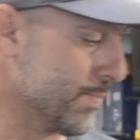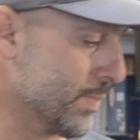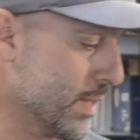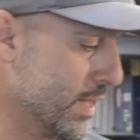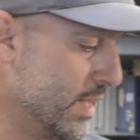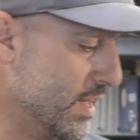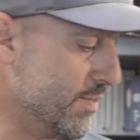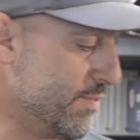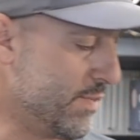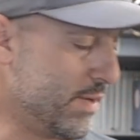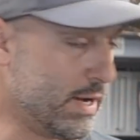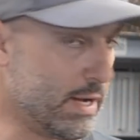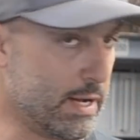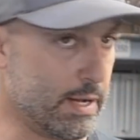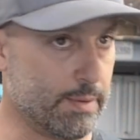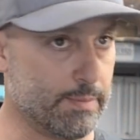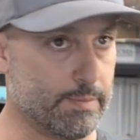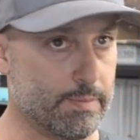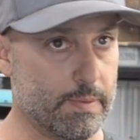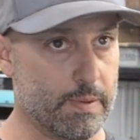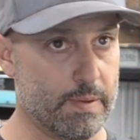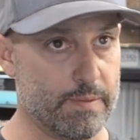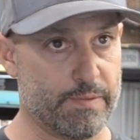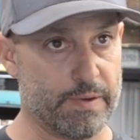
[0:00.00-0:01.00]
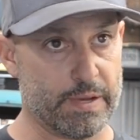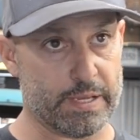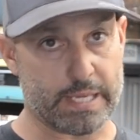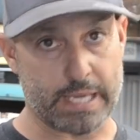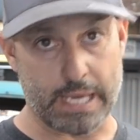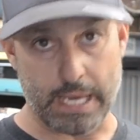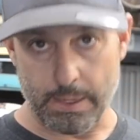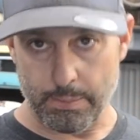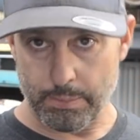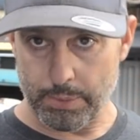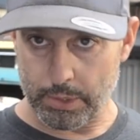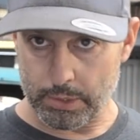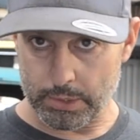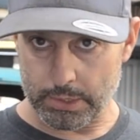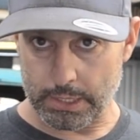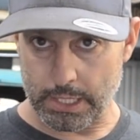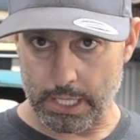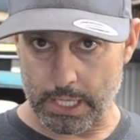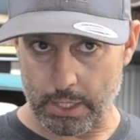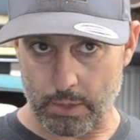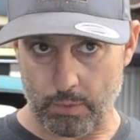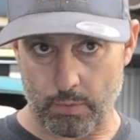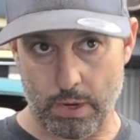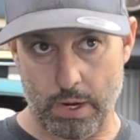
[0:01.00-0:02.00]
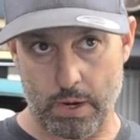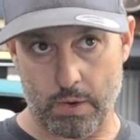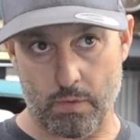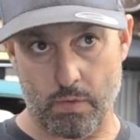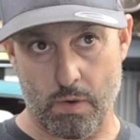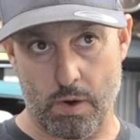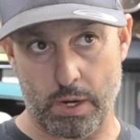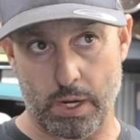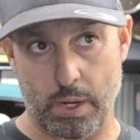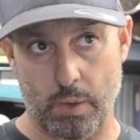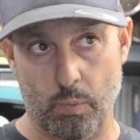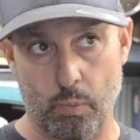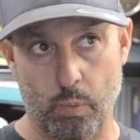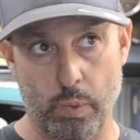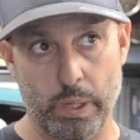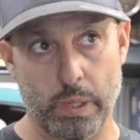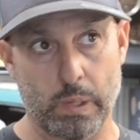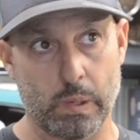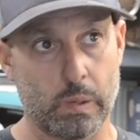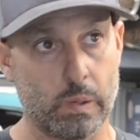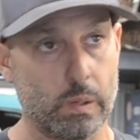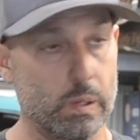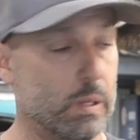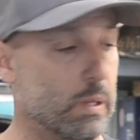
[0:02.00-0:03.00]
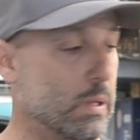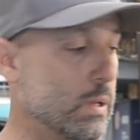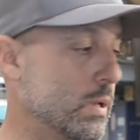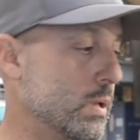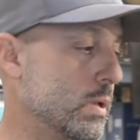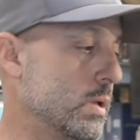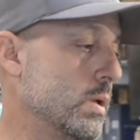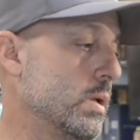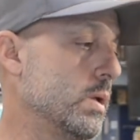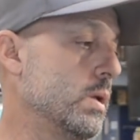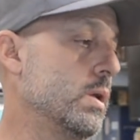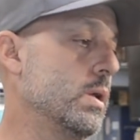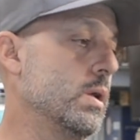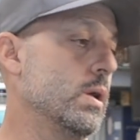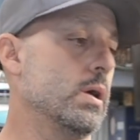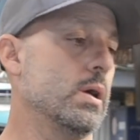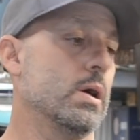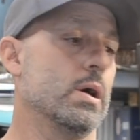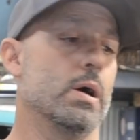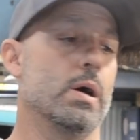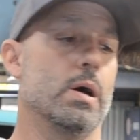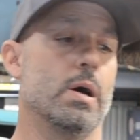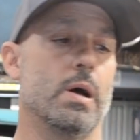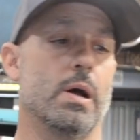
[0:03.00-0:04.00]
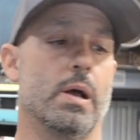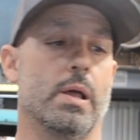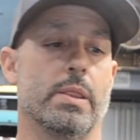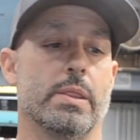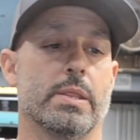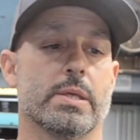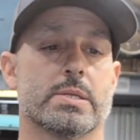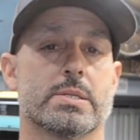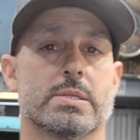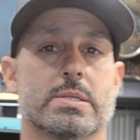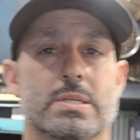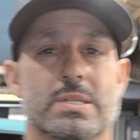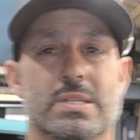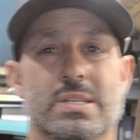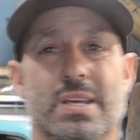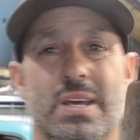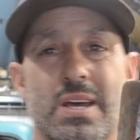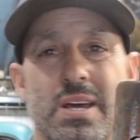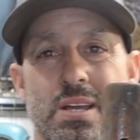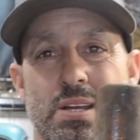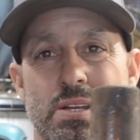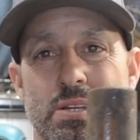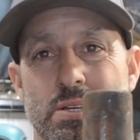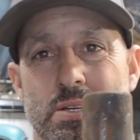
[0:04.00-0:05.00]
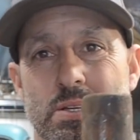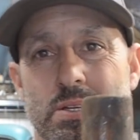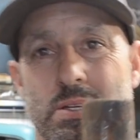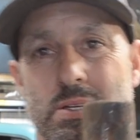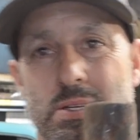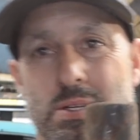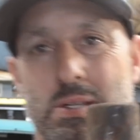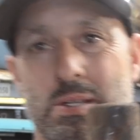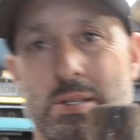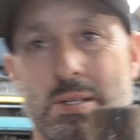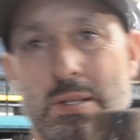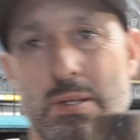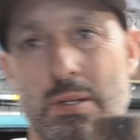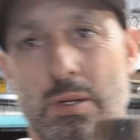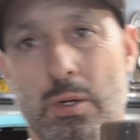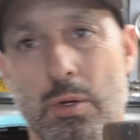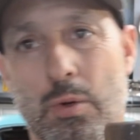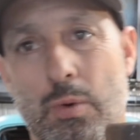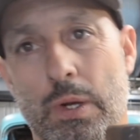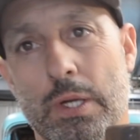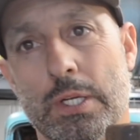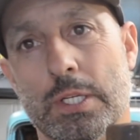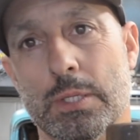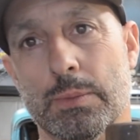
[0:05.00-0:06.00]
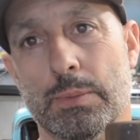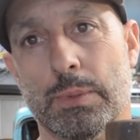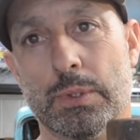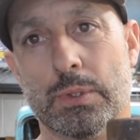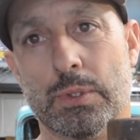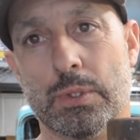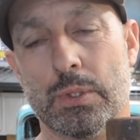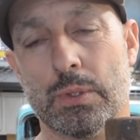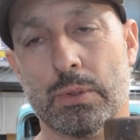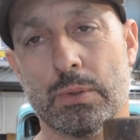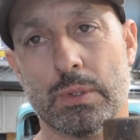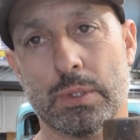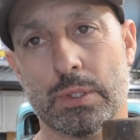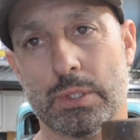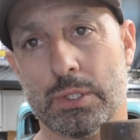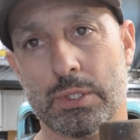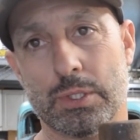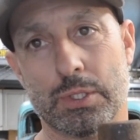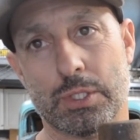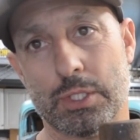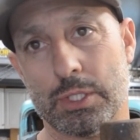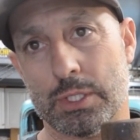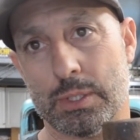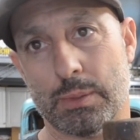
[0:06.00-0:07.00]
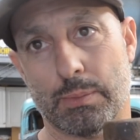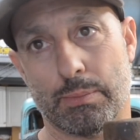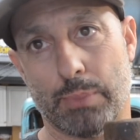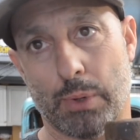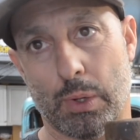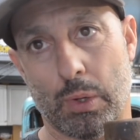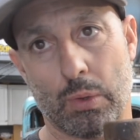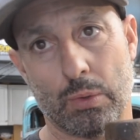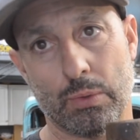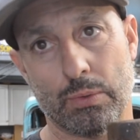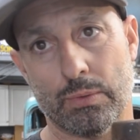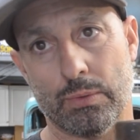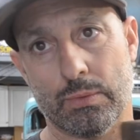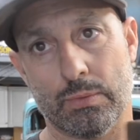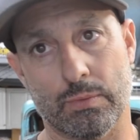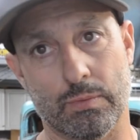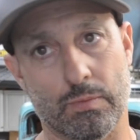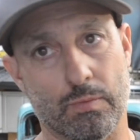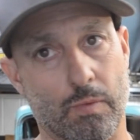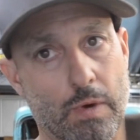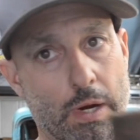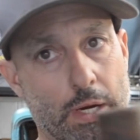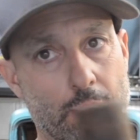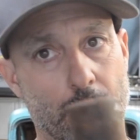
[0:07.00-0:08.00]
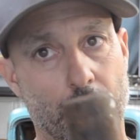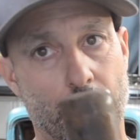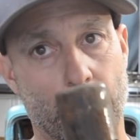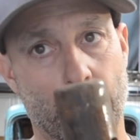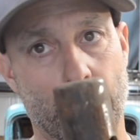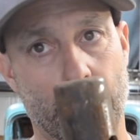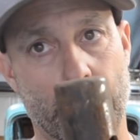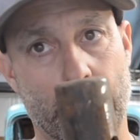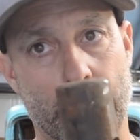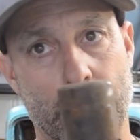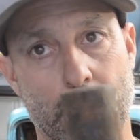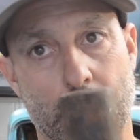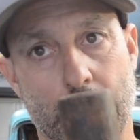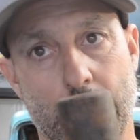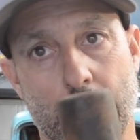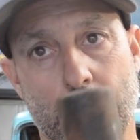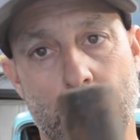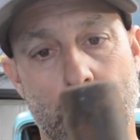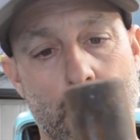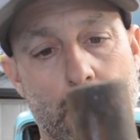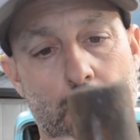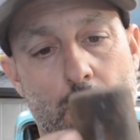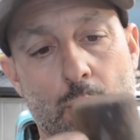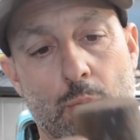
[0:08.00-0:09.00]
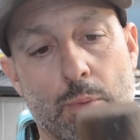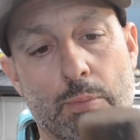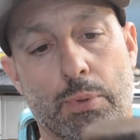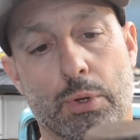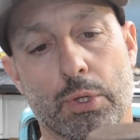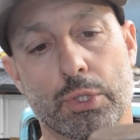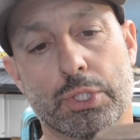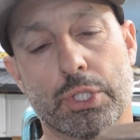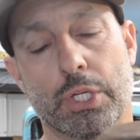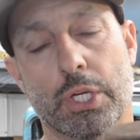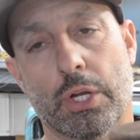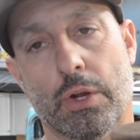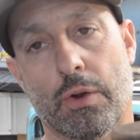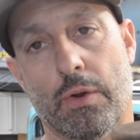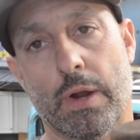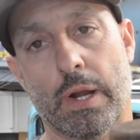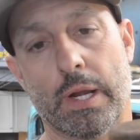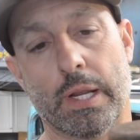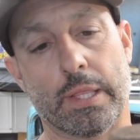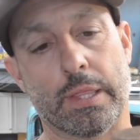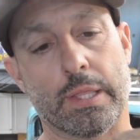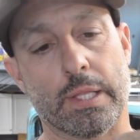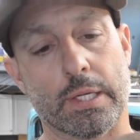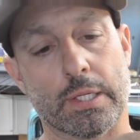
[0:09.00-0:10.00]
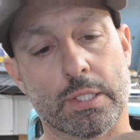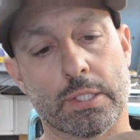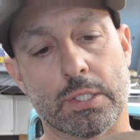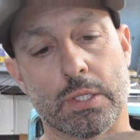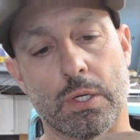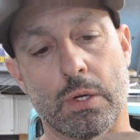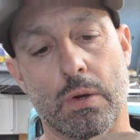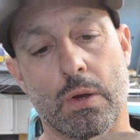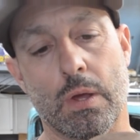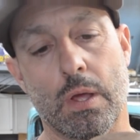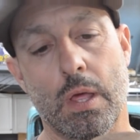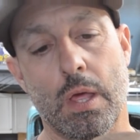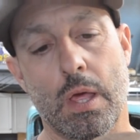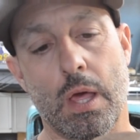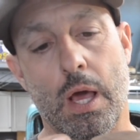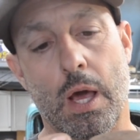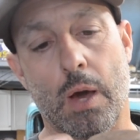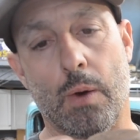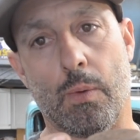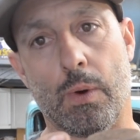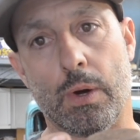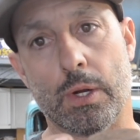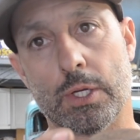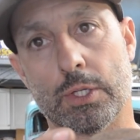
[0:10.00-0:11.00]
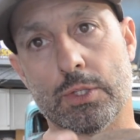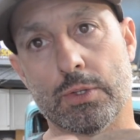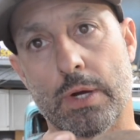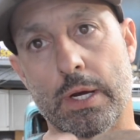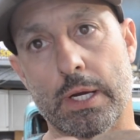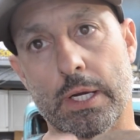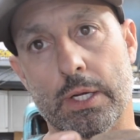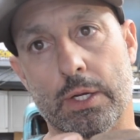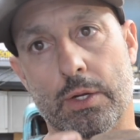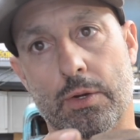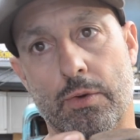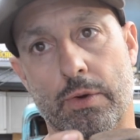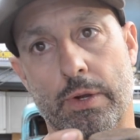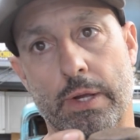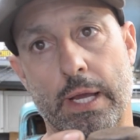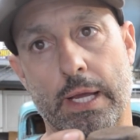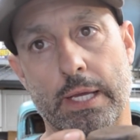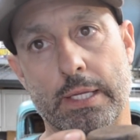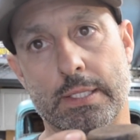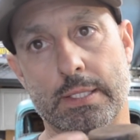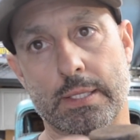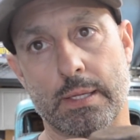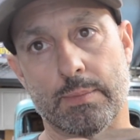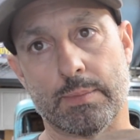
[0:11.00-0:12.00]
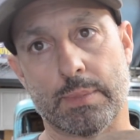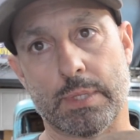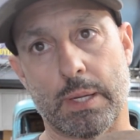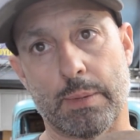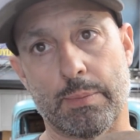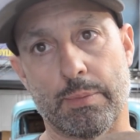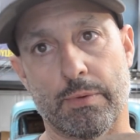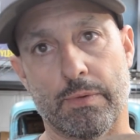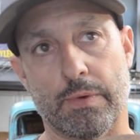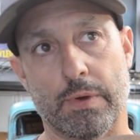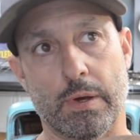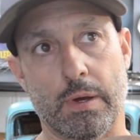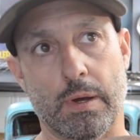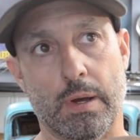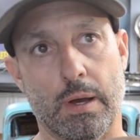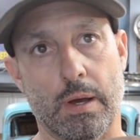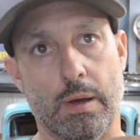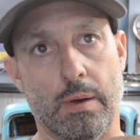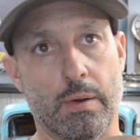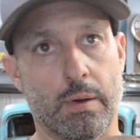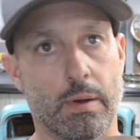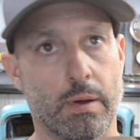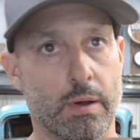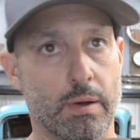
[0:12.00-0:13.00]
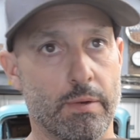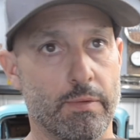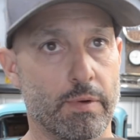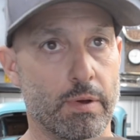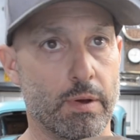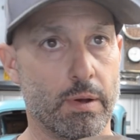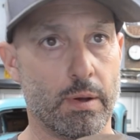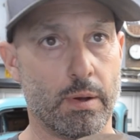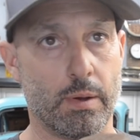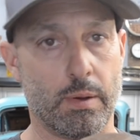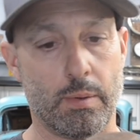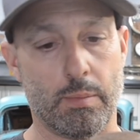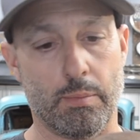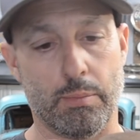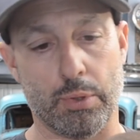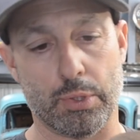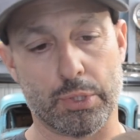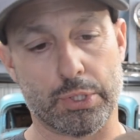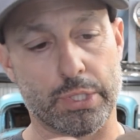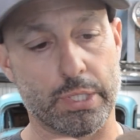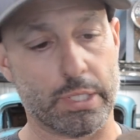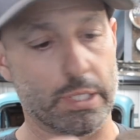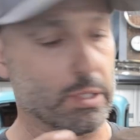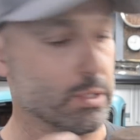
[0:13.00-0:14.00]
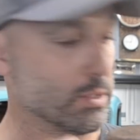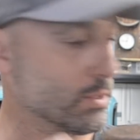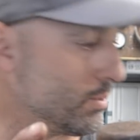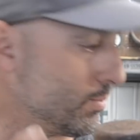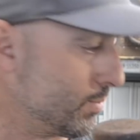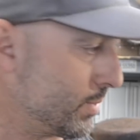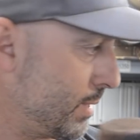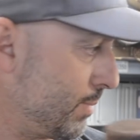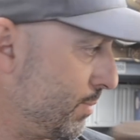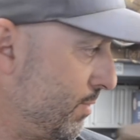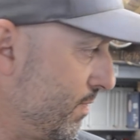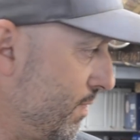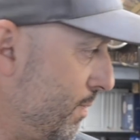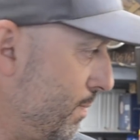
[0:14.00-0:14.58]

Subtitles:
if I can build it out of round rod, I will. And this kind of is a little questionable too. This is just a bolt right through it, no bushing or anything. So I want to try to create some type of a bushing or some type of a